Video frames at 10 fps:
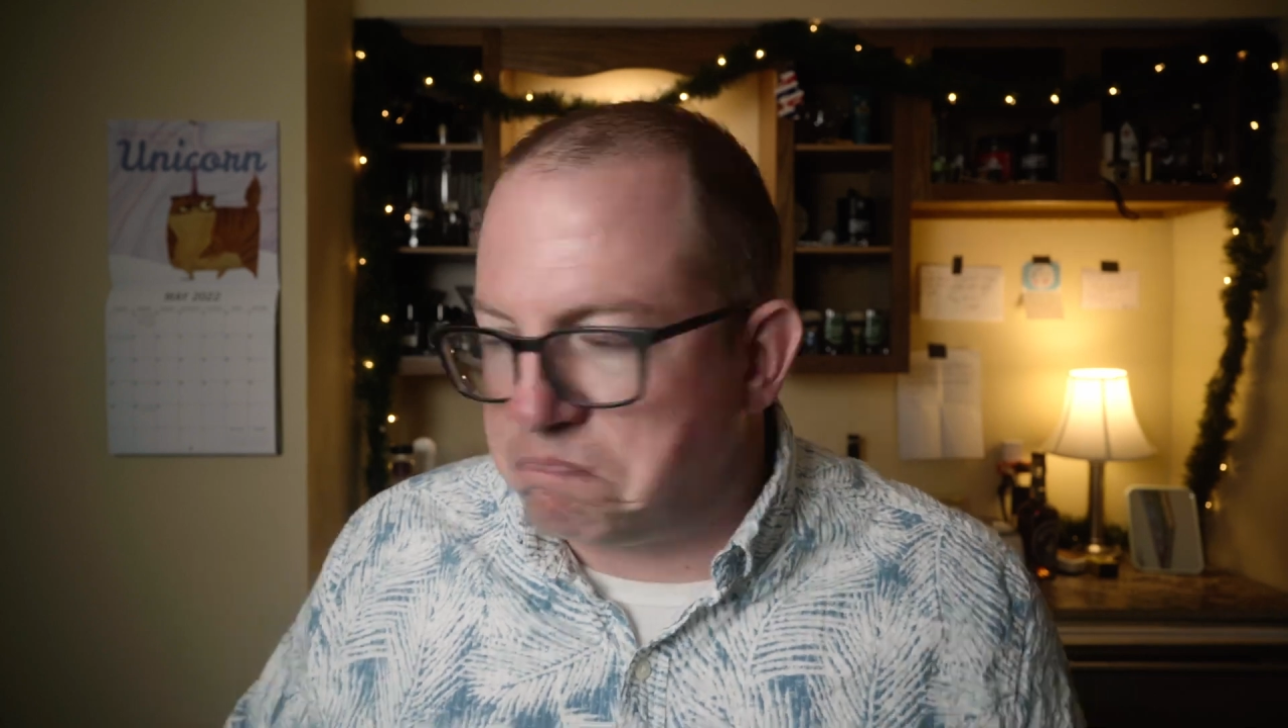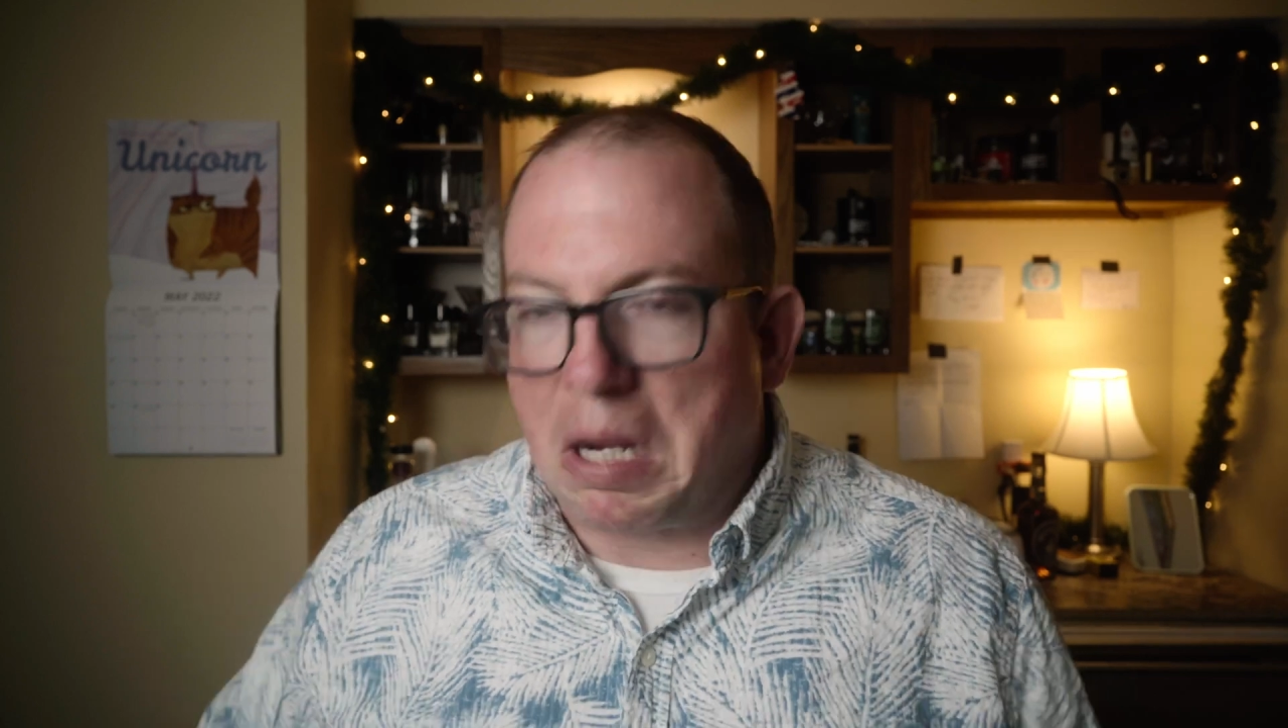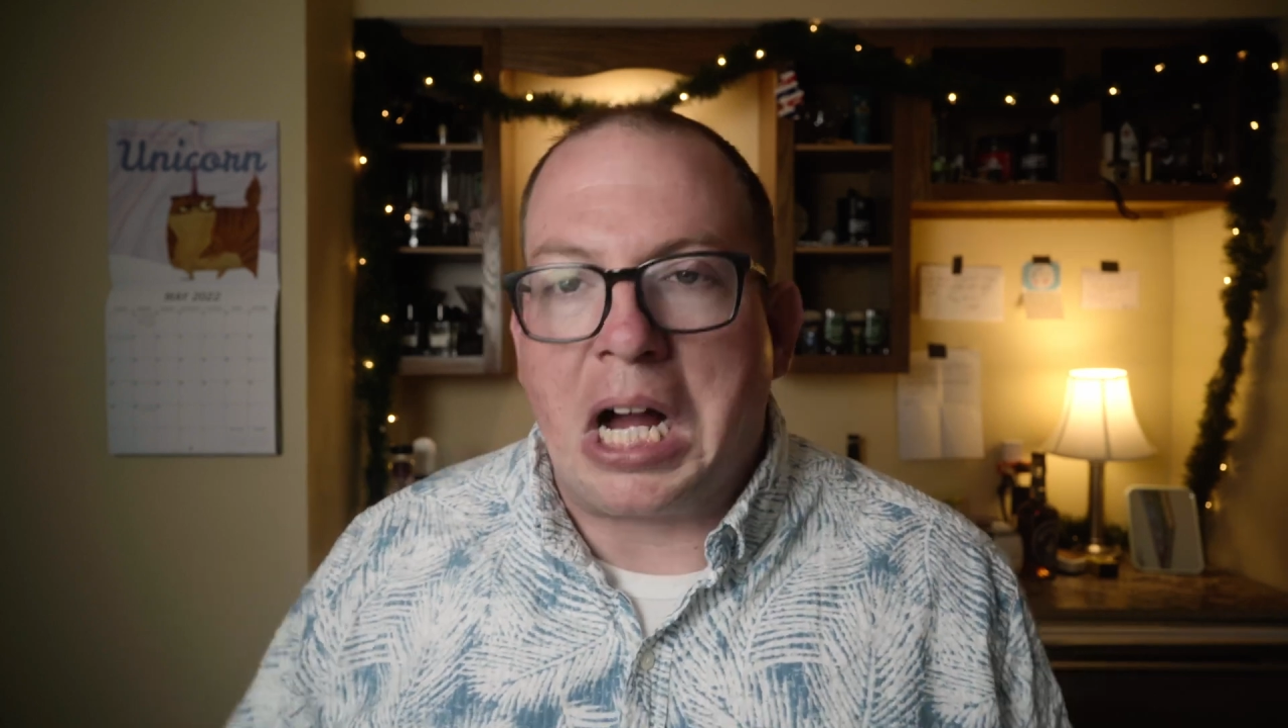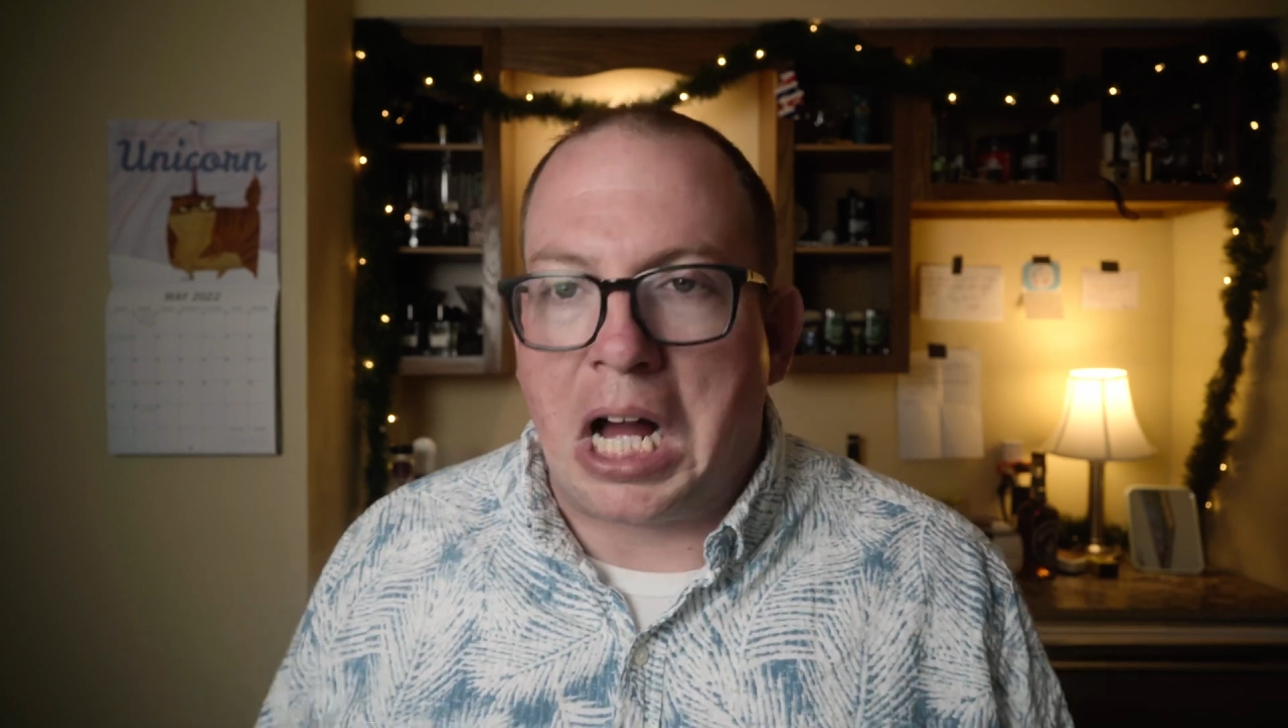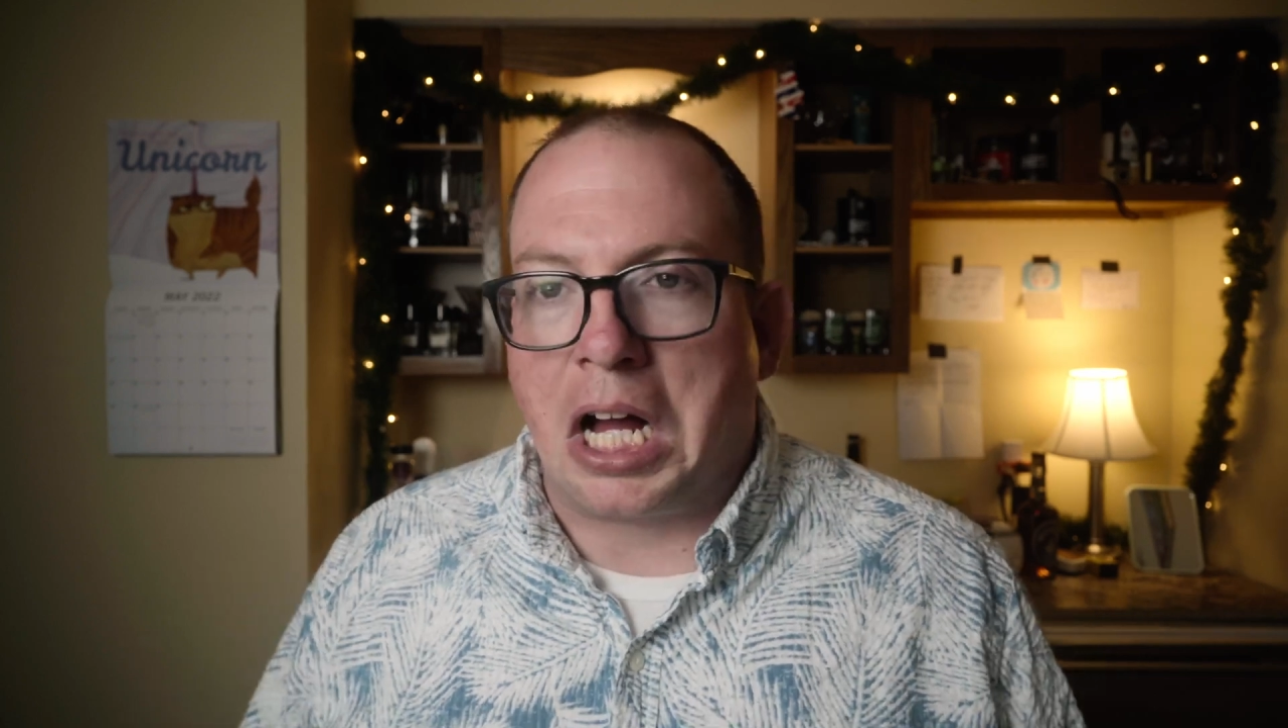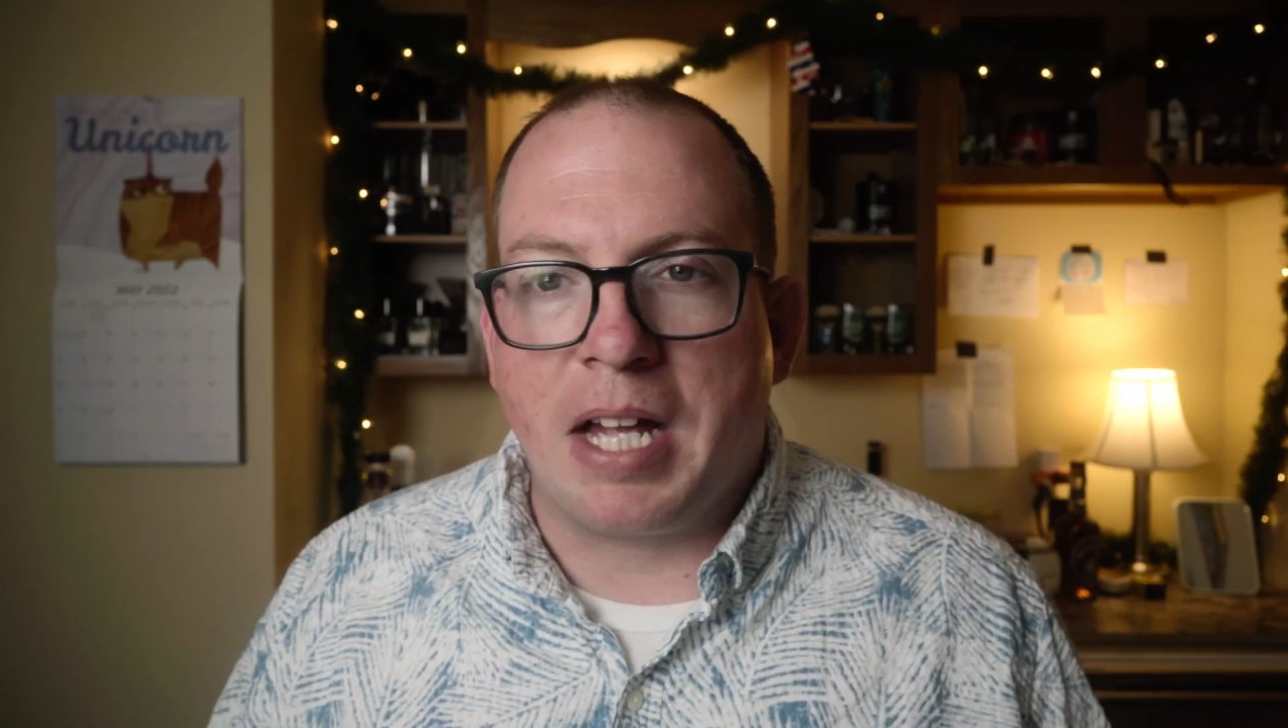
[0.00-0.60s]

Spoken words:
Bah!